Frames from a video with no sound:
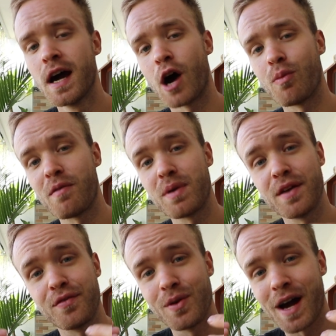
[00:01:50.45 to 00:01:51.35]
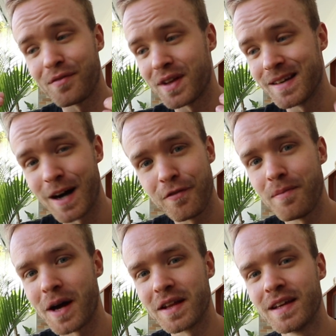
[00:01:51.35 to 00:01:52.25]
However, if you have enough
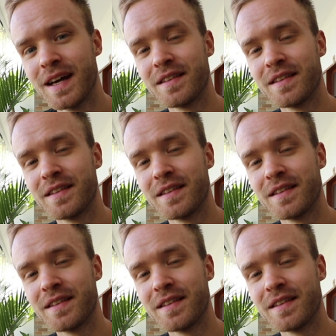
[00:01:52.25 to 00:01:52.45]
money,